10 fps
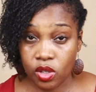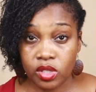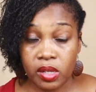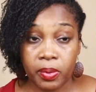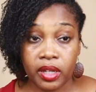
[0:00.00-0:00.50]
So
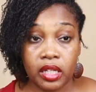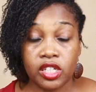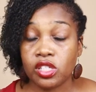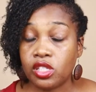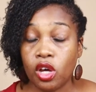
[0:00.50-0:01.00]

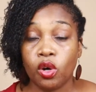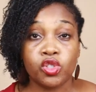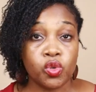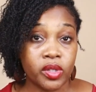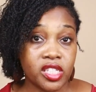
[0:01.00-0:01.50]
typically just
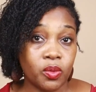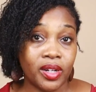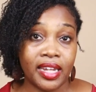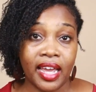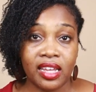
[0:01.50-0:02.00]
know
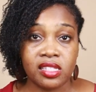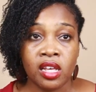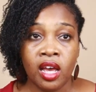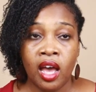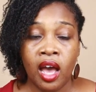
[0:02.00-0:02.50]
twenty-one days.
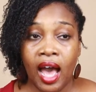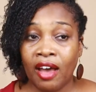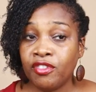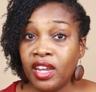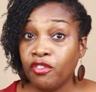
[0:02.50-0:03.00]

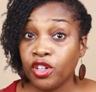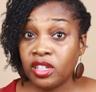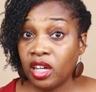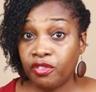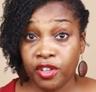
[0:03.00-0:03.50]
I've never
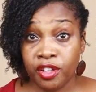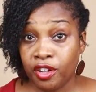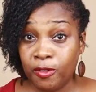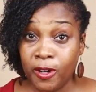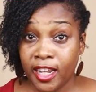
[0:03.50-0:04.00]
done it for
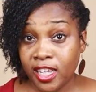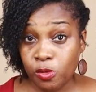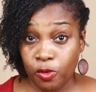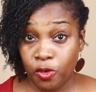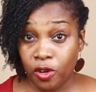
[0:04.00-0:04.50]
thirty-one
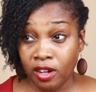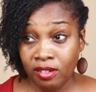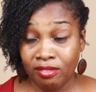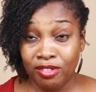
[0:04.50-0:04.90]
days before,